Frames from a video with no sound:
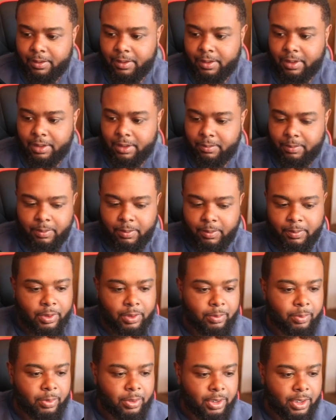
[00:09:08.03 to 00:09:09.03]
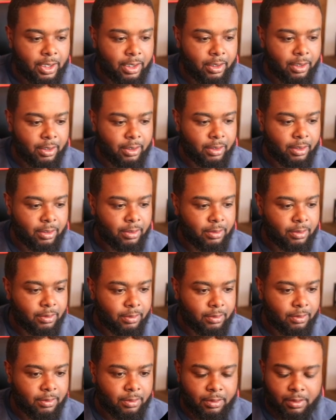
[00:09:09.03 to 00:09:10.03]
this is where we're gonna put our
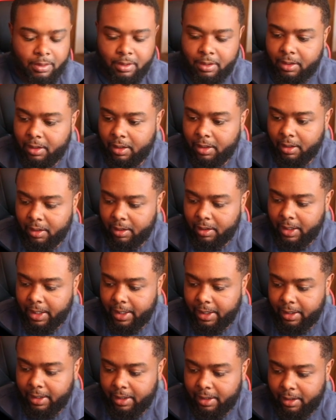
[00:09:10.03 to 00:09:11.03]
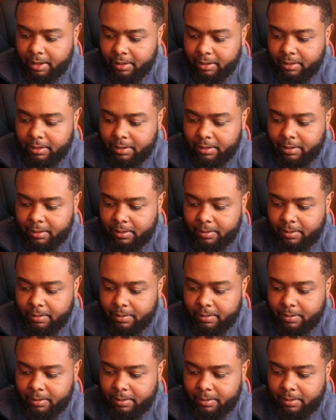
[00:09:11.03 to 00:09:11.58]
our icons.